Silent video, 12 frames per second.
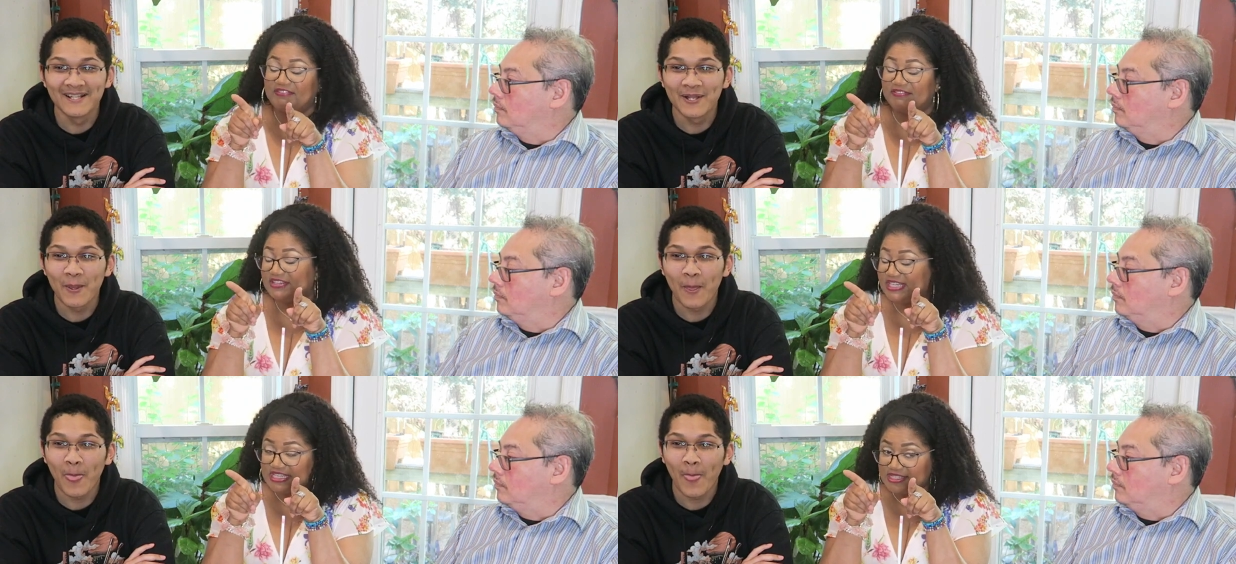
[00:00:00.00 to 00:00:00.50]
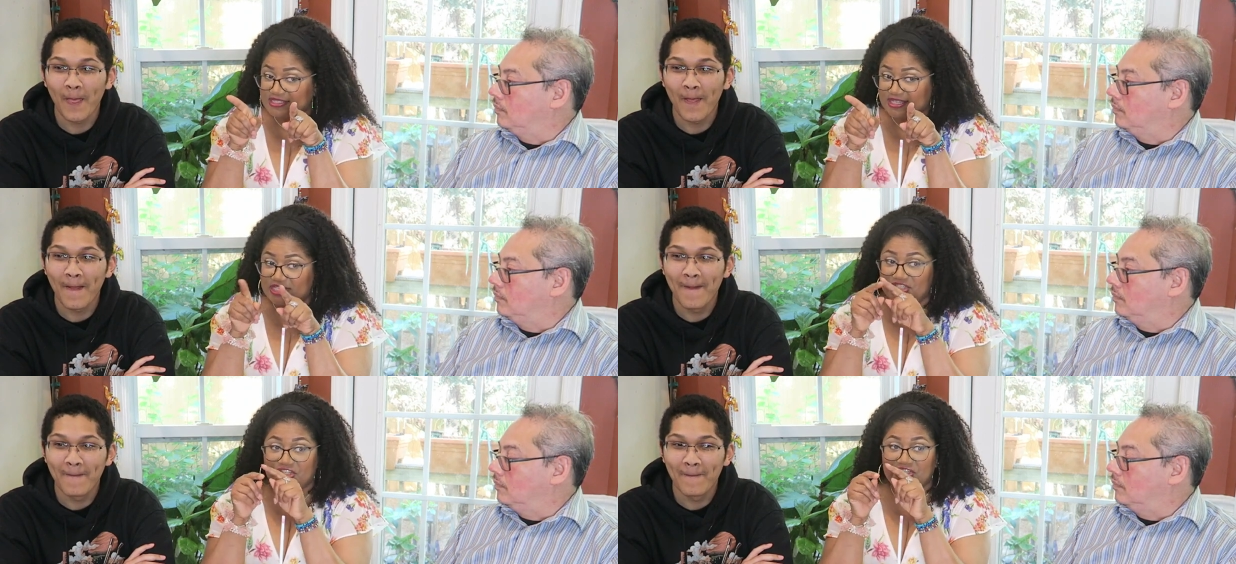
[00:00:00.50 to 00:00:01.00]
Speaker 1: fifties,
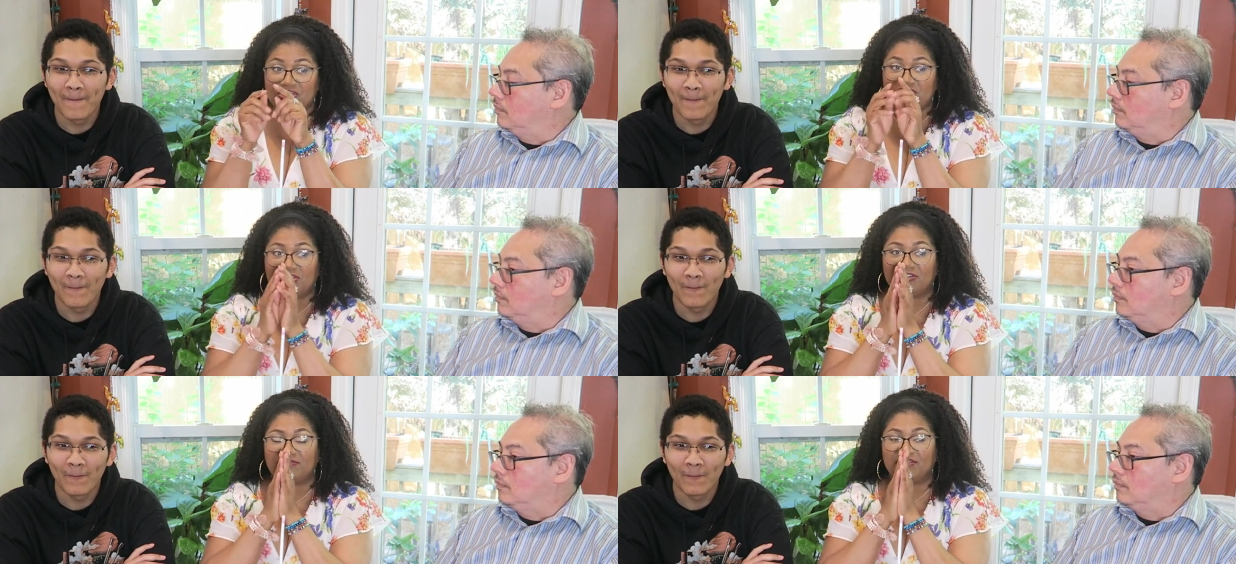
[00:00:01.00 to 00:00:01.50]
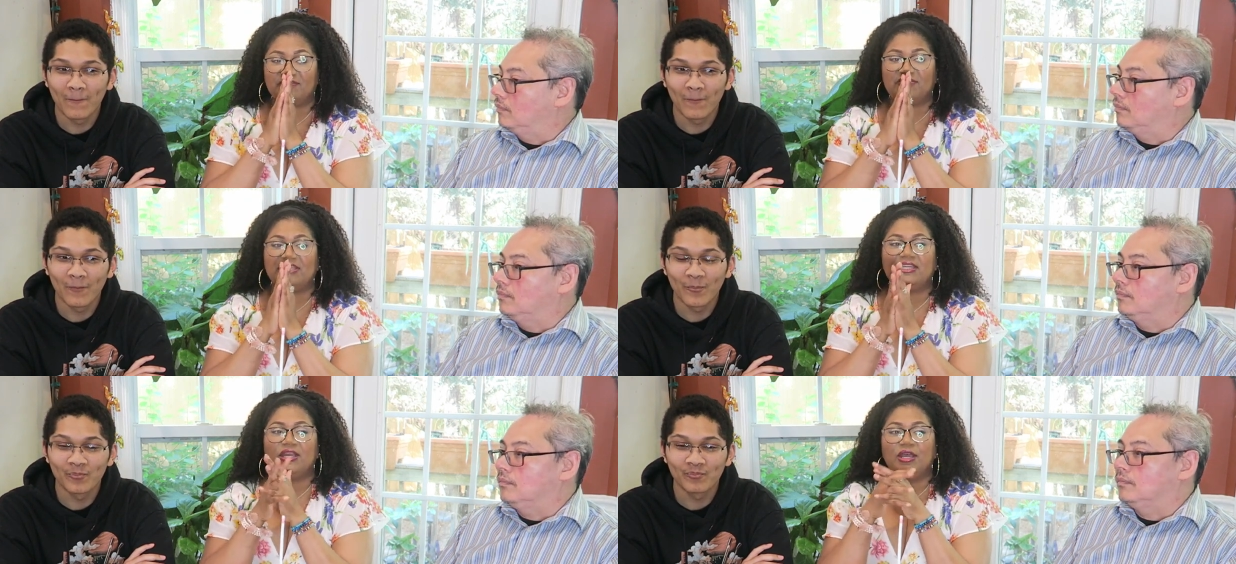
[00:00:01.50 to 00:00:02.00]
I just turned
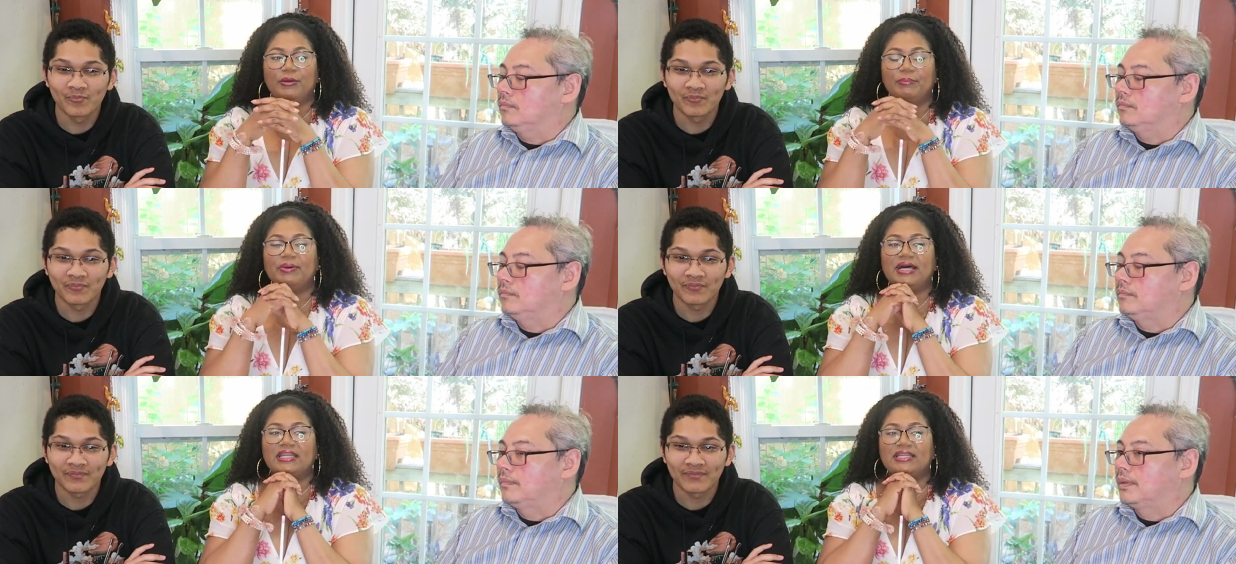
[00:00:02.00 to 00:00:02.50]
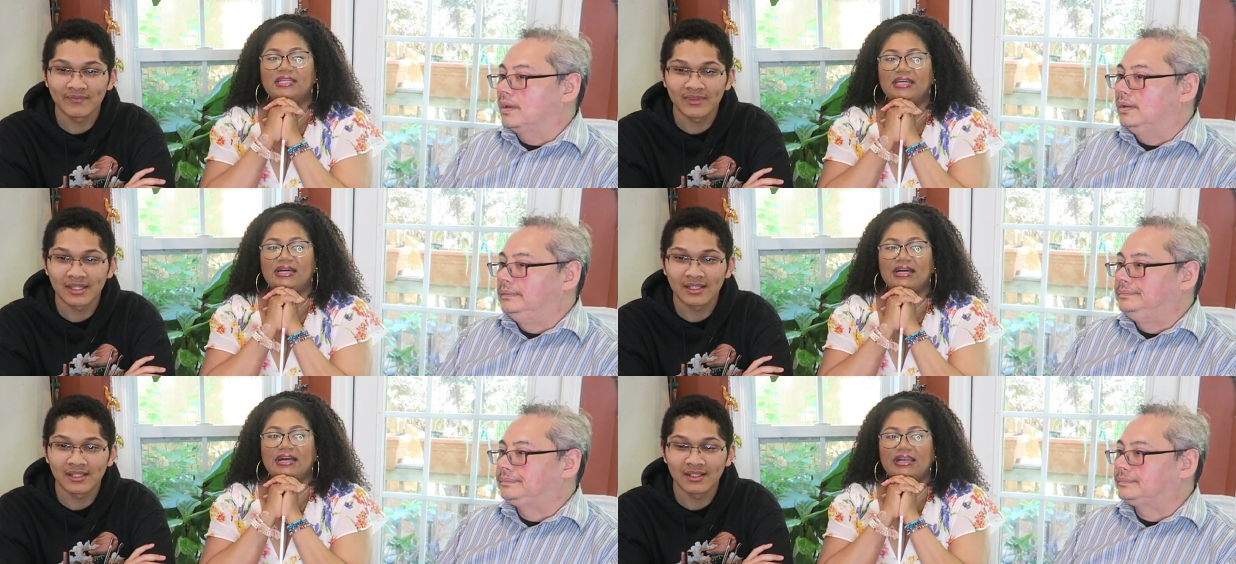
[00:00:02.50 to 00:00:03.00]
fifty. But
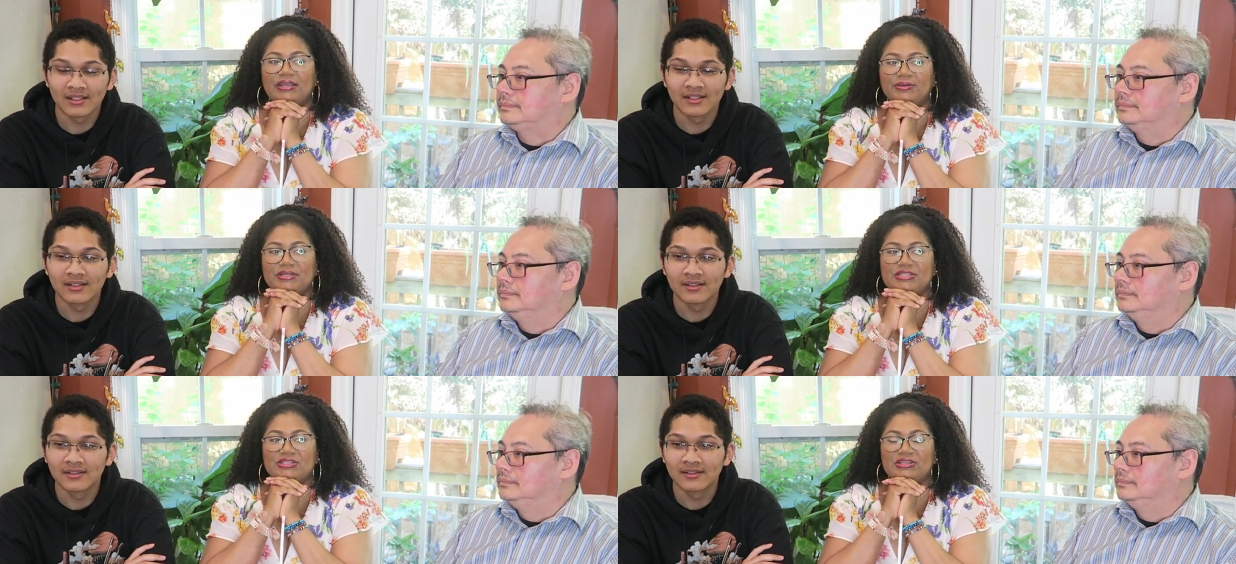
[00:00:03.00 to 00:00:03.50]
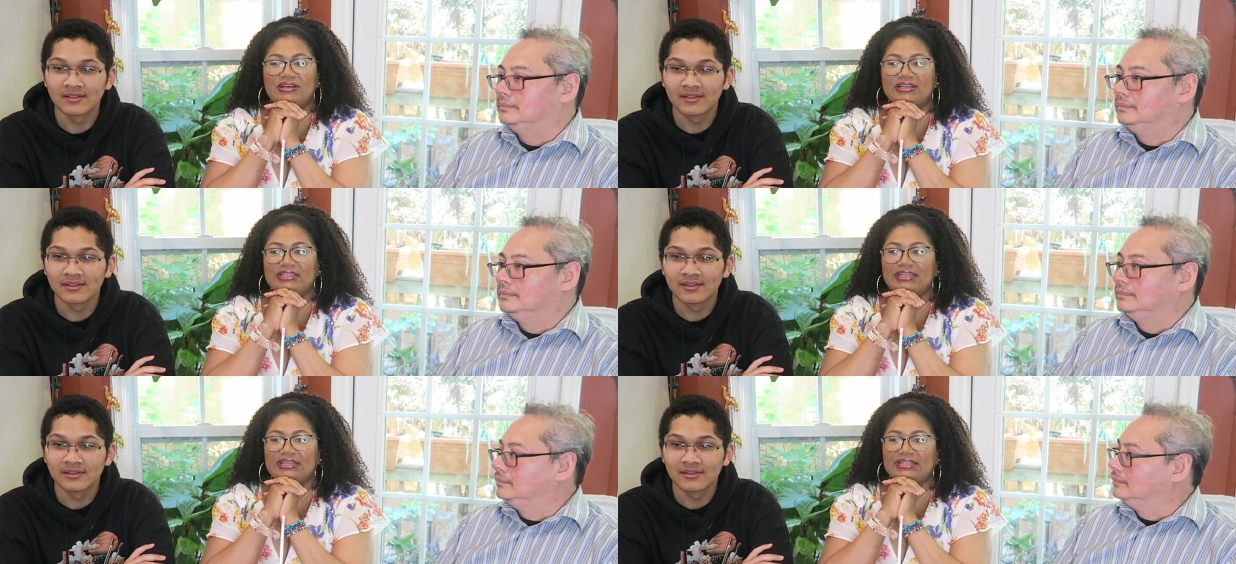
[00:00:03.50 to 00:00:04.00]
I always
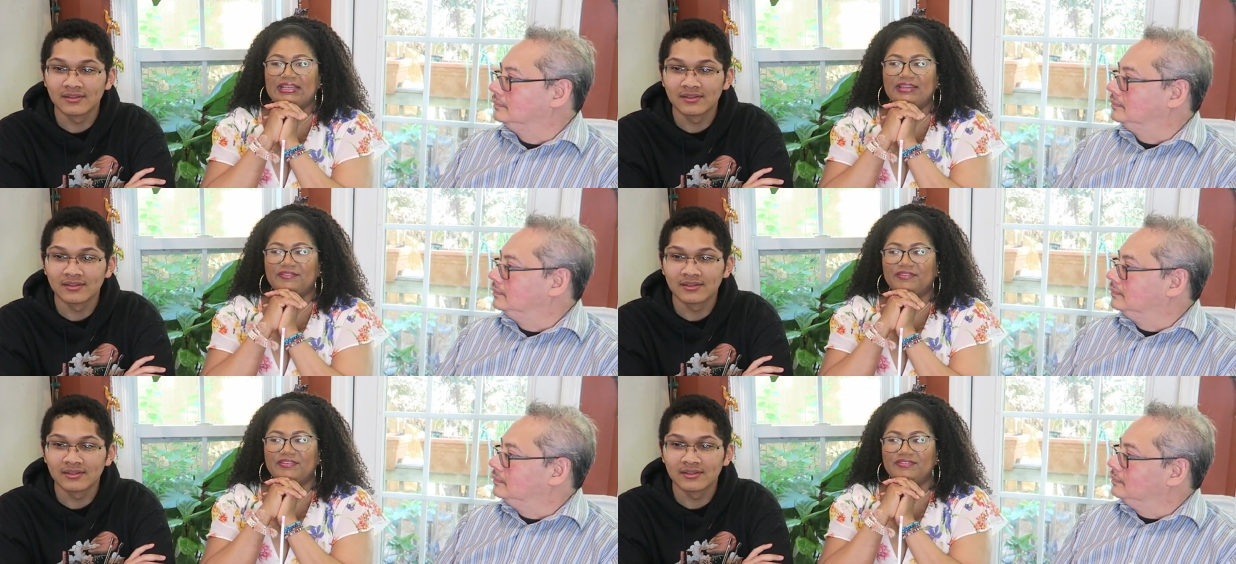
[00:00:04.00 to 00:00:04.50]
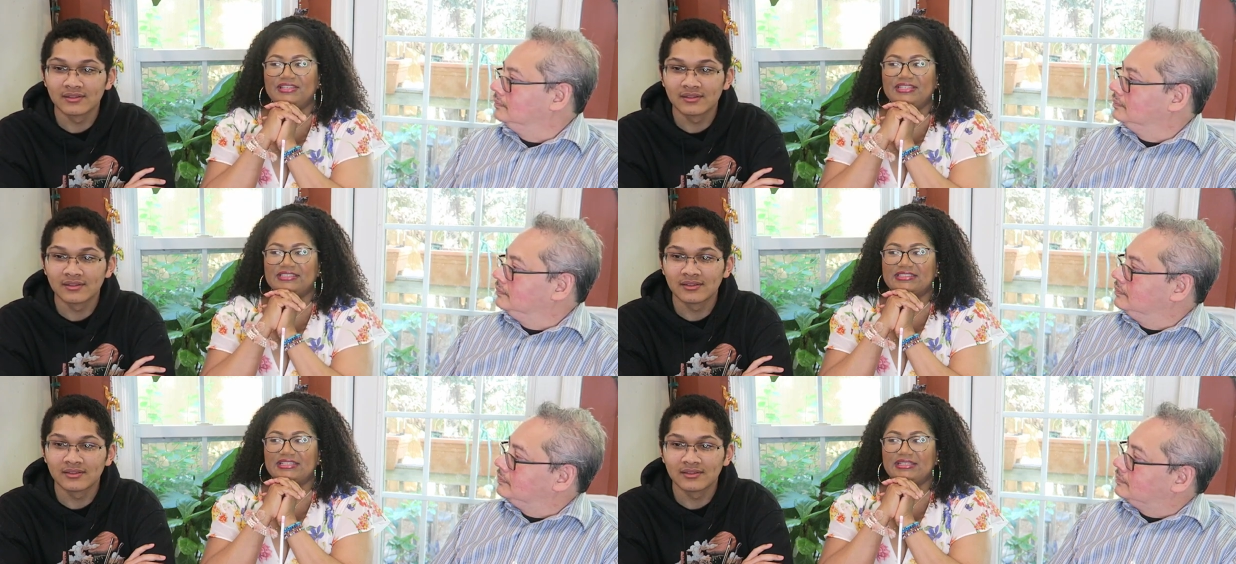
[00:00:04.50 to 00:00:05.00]
thought, yeah, like
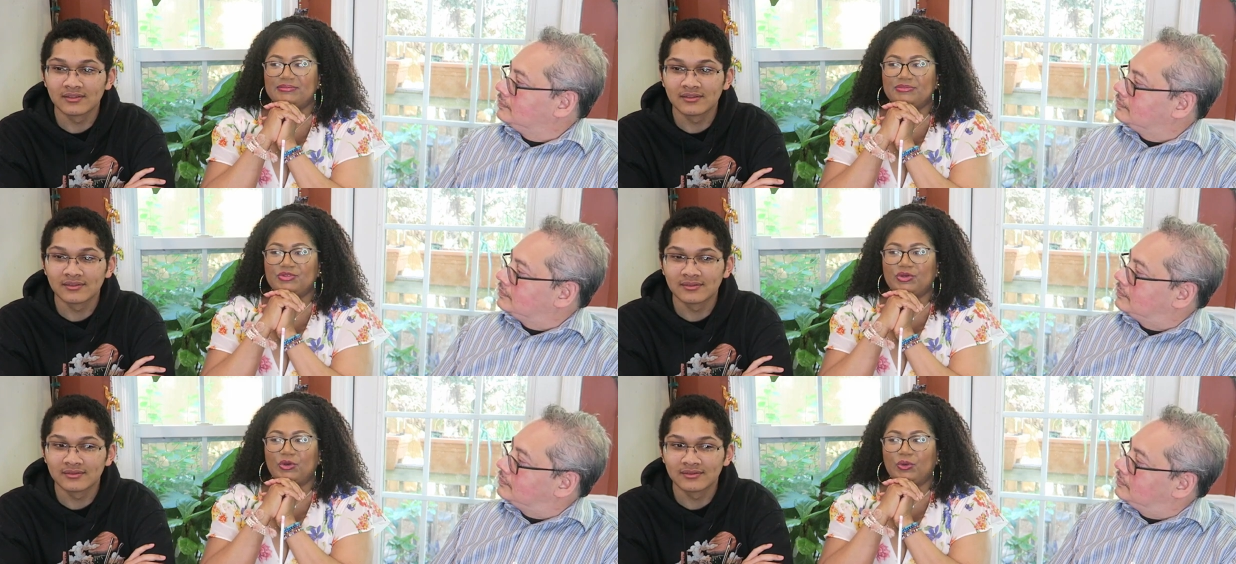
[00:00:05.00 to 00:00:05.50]
fifty seemed